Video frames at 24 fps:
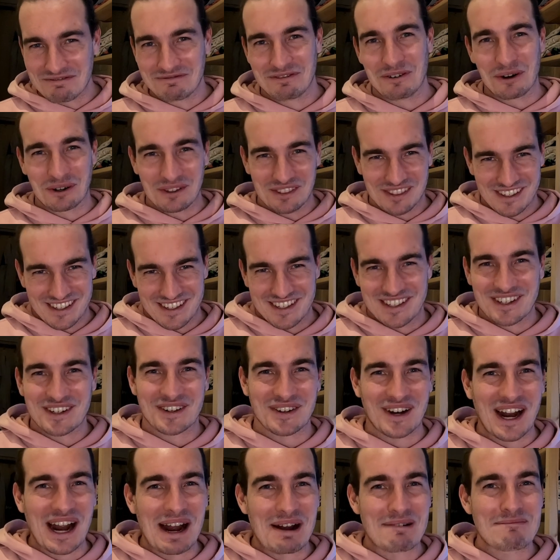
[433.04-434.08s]
afford this
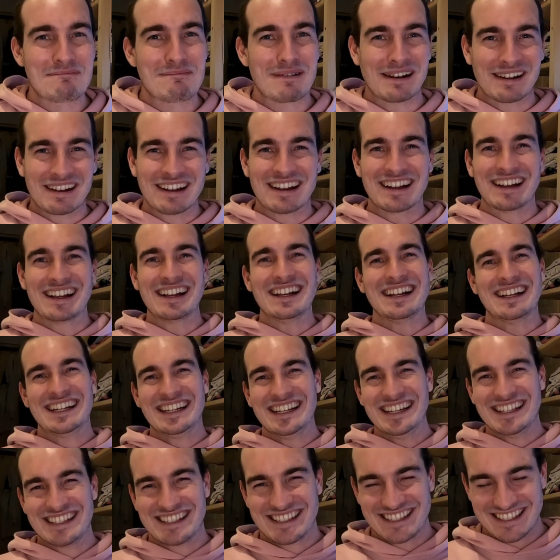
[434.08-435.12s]
crap?
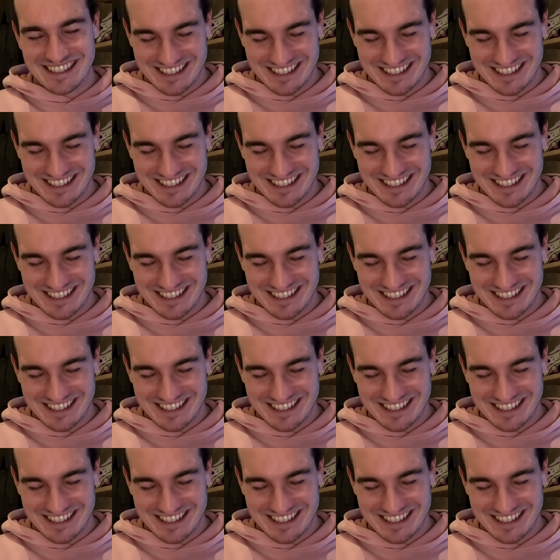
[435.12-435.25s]
It's